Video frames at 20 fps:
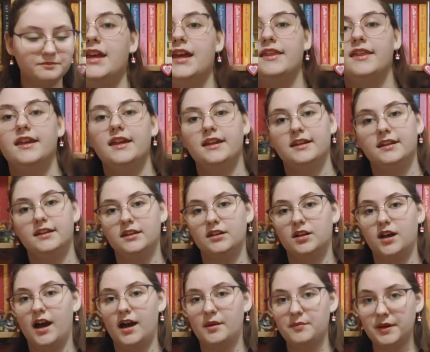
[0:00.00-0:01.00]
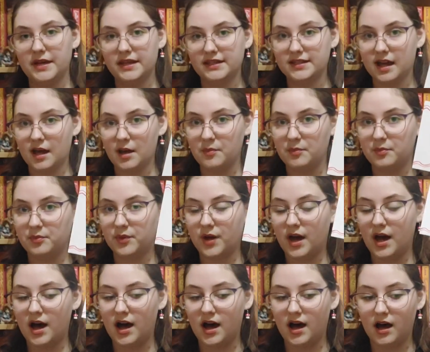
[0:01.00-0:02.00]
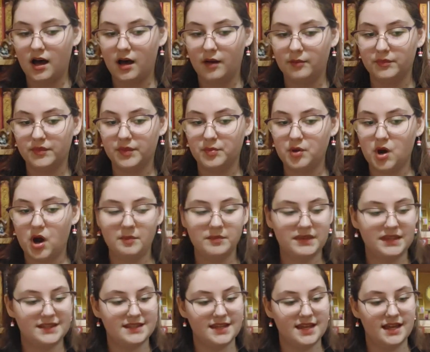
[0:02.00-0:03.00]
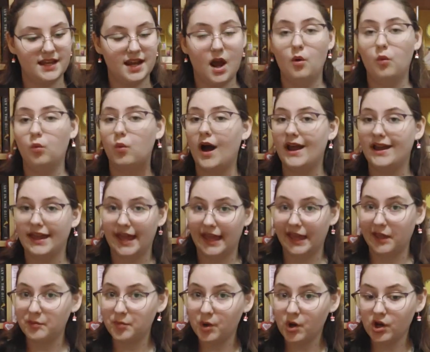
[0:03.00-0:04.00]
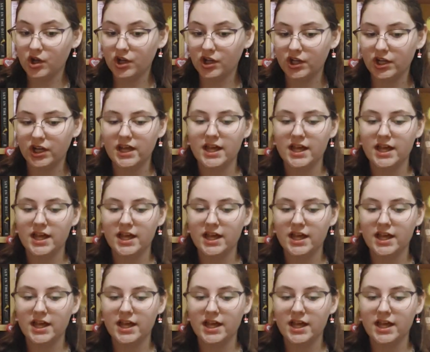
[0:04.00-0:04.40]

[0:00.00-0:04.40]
And then I picked up uh, the prompt that said a YA book,